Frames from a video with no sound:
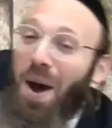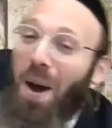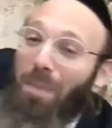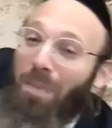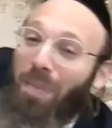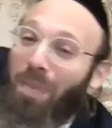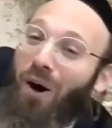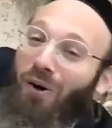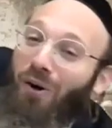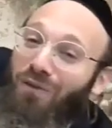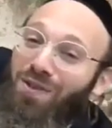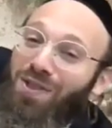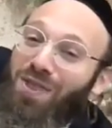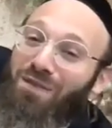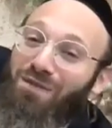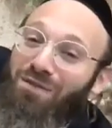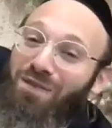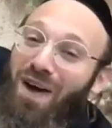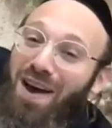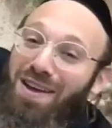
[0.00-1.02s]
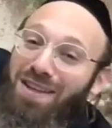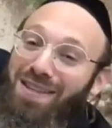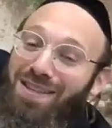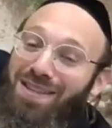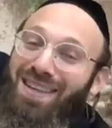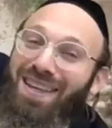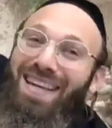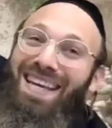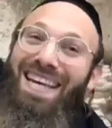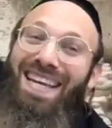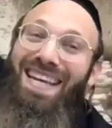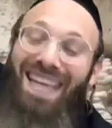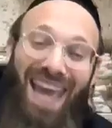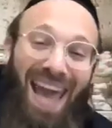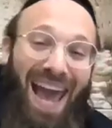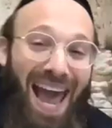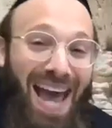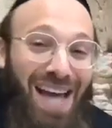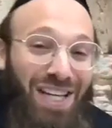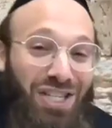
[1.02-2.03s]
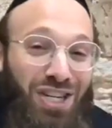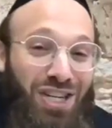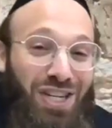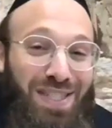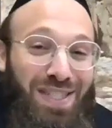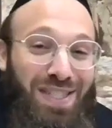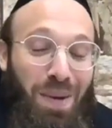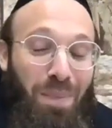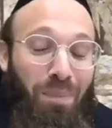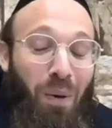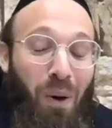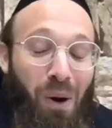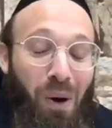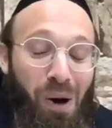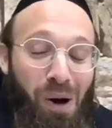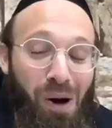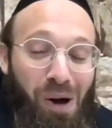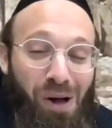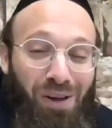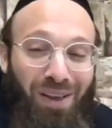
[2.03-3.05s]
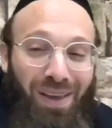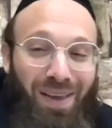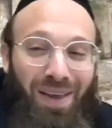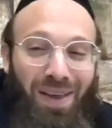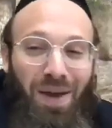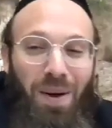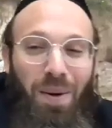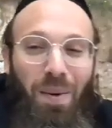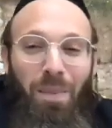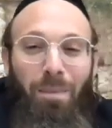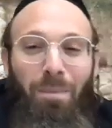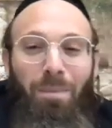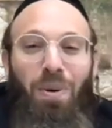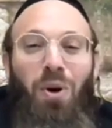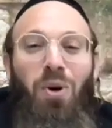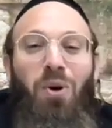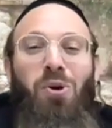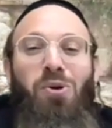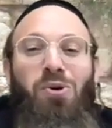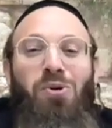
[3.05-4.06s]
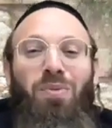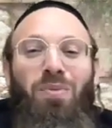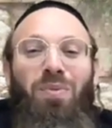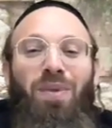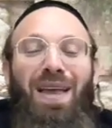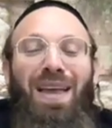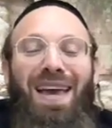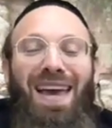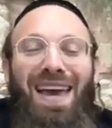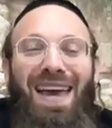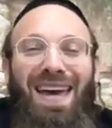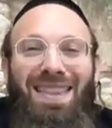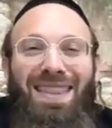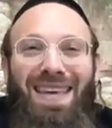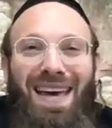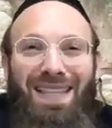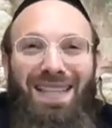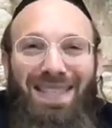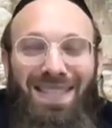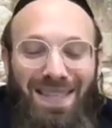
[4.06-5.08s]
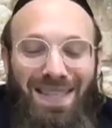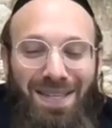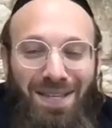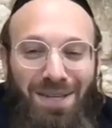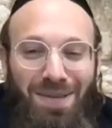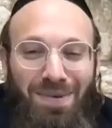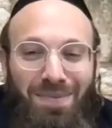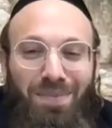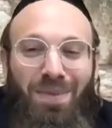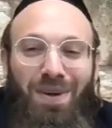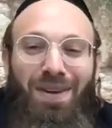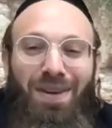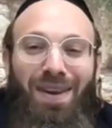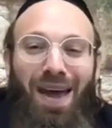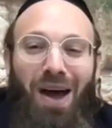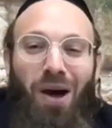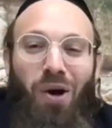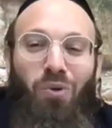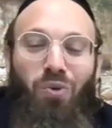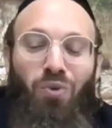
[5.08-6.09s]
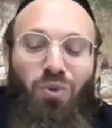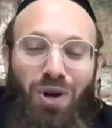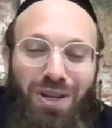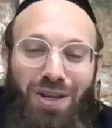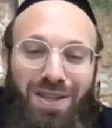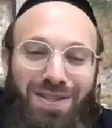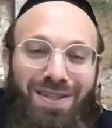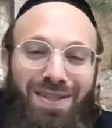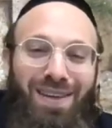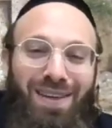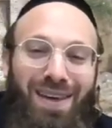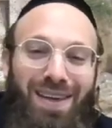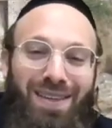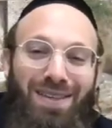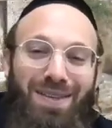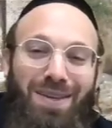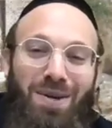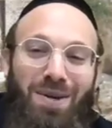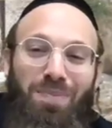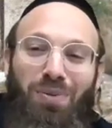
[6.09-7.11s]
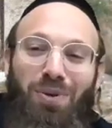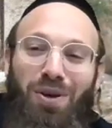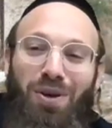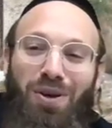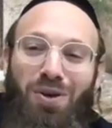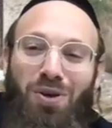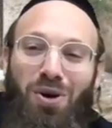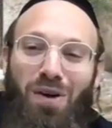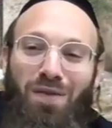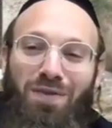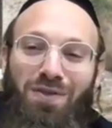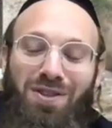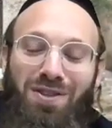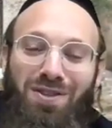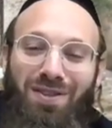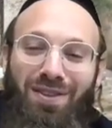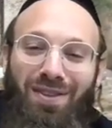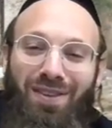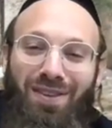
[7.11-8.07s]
up over the fence, catches the ball. Boom. And that team now wins. They get to the playoffs.